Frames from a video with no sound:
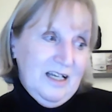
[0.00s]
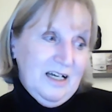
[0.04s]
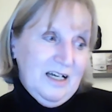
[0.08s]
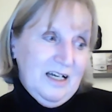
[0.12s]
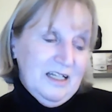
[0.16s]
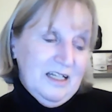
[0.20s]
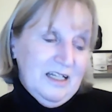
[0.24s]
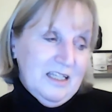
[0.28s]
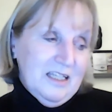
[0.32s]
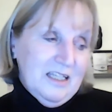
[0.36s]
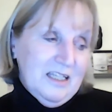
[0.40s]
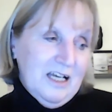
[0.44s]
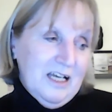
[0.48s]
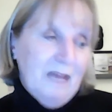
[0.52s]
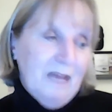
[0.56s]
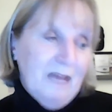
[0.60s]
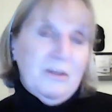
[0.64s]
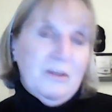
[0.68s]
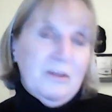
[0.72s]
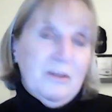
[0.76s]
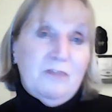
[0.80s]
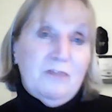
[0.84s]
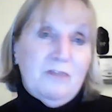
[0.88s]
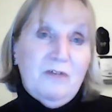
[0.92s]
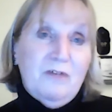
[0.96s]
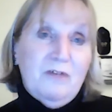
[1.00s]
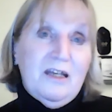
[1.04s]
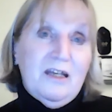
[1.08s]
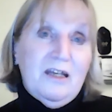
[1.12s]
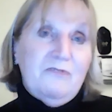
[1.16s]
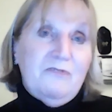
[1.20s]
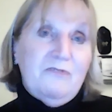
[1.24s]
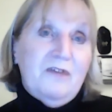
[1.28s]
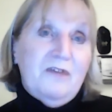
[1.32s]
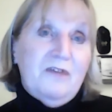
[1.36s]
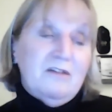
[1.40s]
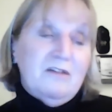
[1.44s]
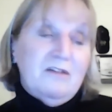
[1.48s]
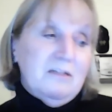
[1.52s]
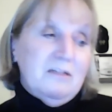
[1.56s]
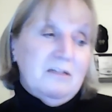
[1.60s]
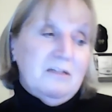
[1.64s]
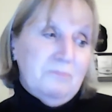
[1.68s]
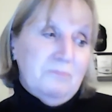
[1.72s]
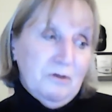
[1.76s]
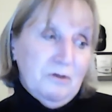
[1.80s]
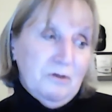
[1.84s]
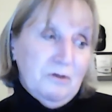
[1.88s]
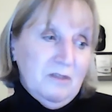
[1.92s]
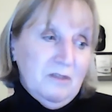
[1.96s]
The common thread I found
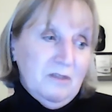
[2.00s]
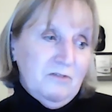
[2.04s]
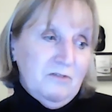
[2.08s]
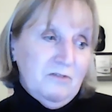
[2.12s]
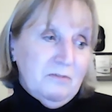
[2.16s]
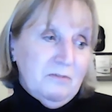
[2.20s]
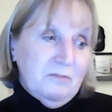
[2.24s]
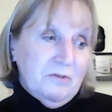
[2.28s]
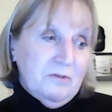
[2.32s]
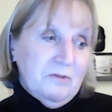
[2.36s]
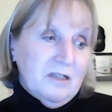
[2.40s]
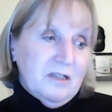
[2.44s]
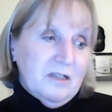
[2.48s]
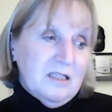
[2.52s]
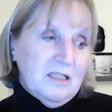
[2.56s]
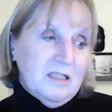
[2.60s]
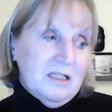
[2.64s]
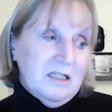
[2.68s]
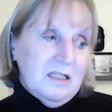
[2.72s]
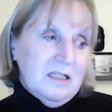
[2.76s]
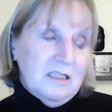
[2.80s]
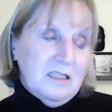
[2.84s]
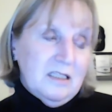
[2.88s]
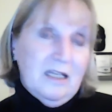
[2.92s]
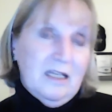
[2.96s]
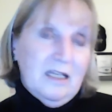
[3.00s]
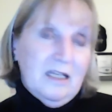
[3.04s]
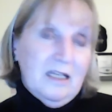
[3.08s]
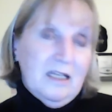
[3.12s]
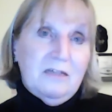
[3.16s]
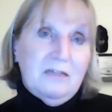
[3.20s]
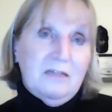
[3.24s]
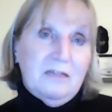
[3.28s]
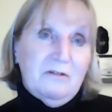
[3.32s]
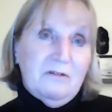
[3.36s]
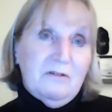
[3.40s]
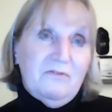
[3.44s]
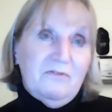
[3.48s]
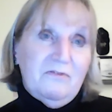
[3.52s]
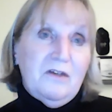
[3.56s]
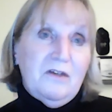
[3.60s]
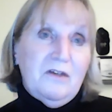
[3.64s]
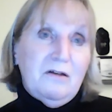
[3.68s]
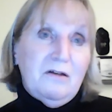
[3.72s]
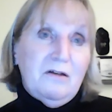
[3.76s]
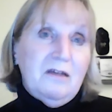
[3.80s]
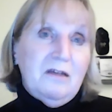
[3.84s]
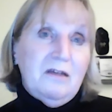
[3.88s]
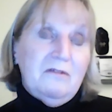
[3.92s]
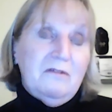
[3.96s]
in both of your books is that they're
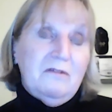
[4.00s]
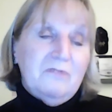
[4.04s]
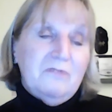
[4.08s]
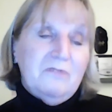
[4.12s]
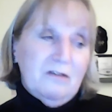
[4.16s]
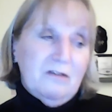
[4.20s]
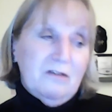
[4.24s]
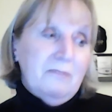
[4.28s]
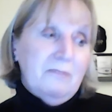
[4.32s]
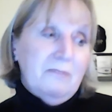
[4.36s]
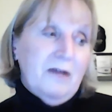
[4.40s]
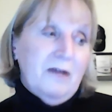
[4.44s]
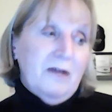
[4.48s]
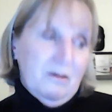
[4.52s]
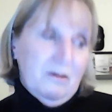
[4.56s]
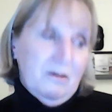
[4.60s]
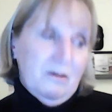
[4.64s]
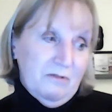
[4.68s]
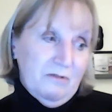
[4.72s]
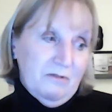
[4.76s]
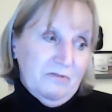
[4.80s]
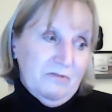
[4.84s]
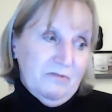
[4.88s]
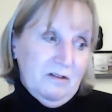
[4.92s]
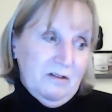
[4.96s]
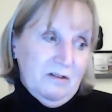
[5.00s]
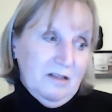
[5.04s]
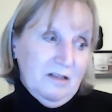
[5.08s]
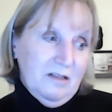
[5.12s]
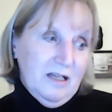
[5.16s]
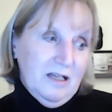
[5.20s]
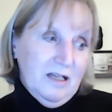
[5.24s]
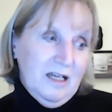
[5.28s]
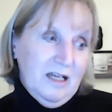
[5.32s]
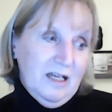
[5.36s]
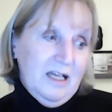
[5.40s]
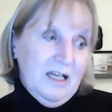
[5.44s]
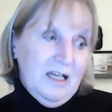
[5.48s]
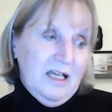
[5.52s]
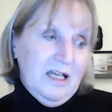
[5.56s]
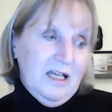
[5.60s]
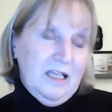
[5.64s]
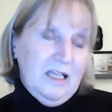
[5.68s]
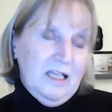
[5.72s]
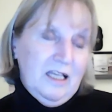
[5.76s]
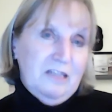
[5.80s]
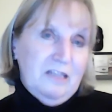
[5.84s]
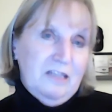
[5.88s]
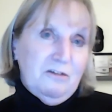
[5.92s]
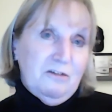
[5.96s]
very, very powerful.
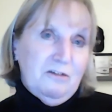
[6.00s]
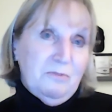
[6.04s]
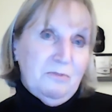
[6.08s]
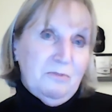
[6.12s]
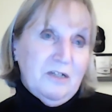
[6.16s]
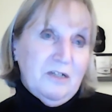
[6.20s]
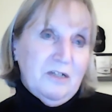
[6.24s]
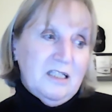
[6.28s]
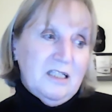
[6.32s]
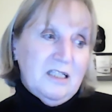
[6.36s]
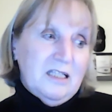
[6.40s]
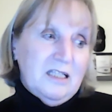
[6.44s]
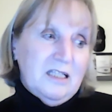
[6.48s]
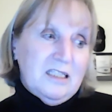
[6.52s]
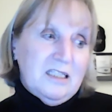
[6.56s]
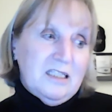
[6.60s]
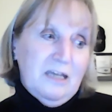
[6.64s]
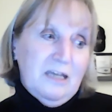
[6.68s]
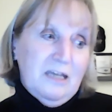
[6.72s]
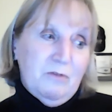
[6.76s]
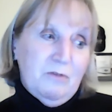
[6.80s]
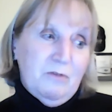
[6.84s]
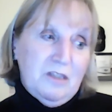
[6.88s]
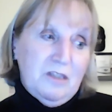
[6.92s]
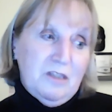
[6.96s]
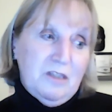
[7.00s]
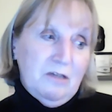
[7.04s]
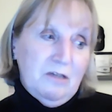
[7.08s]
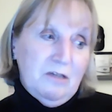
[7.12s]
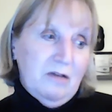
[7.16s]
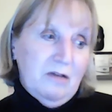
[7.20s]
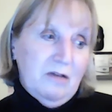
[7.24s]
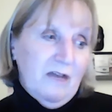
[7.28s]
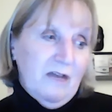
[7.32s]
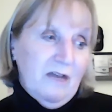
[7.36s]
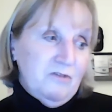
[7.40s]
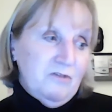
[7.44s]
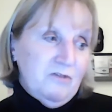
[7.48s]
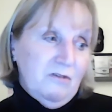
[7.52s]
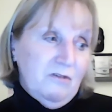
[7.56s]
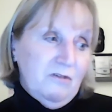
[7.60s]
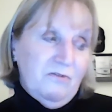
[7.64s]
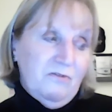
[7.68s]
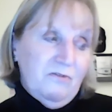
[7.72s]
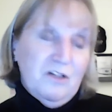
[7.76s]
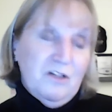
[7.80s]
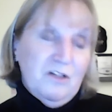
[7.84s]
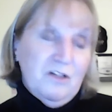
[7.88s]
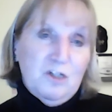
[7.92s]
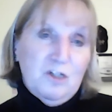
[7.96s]
They're books that stay with you after you
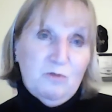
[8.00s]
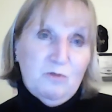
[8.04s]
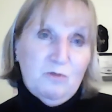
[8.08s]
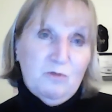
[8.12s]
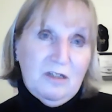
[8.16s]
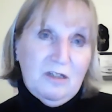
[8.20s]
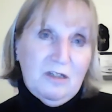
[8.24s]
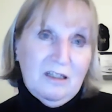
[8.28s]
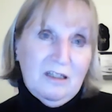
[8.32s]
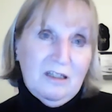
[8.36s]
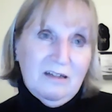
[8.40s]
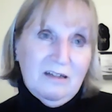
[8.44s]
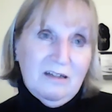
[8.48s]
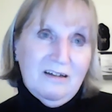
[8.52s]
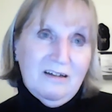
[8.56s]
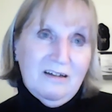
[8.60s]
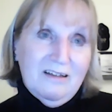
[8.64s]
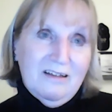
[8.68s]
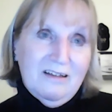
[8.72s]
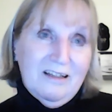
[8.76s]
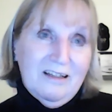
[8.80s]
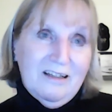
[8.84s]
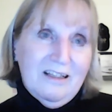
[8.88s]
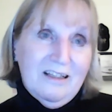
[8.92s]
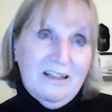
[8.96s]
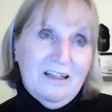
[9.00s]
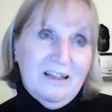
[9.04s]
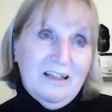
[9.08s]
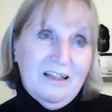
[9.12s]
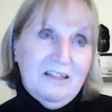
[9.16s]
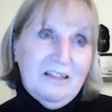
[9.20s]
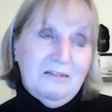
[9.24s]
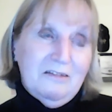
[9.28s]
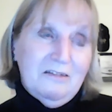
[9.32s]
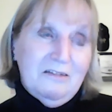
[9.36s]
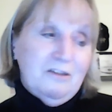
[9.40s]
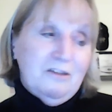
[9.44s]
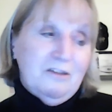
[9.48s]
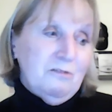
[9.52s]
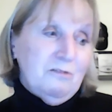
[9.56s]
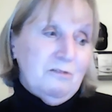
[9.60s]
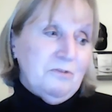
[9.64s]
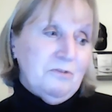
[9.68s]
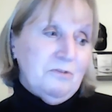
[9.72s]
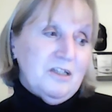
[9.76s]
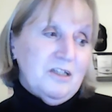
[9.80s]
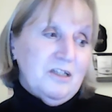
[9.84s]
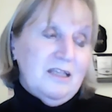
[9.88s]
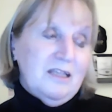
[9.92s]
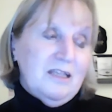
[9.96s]
finish reading. They're
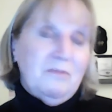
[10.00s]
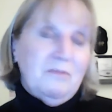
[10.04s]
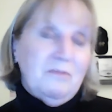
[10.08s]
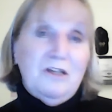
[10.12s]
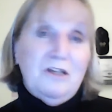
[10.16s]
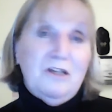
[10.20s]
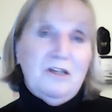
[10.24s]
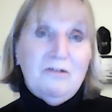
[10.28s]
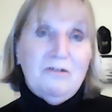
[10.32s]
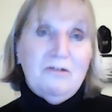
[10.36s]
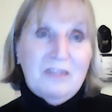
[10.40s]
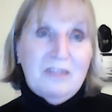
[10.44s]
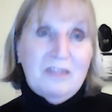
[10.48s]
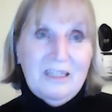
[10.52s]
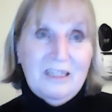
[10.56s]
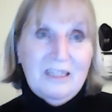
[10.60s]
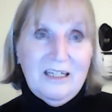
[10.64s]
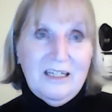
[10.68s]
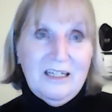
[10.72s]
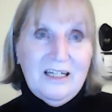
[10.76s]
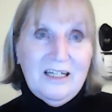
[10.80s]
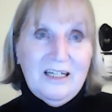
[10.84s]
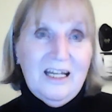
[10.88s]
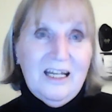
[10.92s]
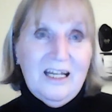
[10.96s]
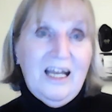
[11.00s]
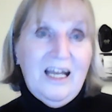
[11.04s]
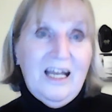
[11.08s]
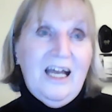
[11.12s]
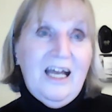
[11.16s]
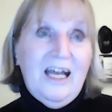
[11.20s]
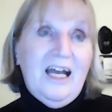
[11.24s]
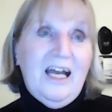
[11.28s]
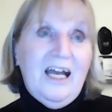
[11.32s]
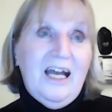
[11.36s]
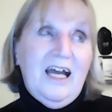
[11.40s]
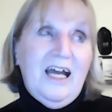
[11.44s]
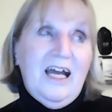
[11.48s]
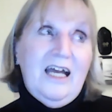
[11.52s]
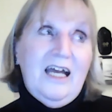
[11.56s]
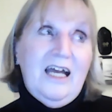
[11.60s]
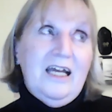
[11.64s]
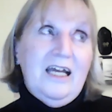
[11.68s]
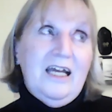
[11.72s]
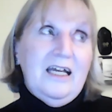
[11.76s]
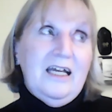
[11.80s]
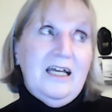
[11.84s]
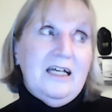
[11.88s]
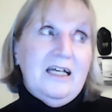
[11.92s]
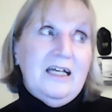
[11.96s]
books that make you think.
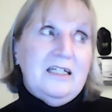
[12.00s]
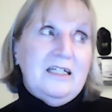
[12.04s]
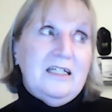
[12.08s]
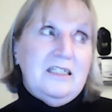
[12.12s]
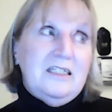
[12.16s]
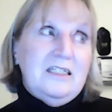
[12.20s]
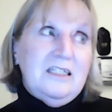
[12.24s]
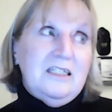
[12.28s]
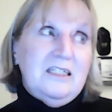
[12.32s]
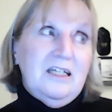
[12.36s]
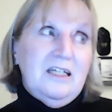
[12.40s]
And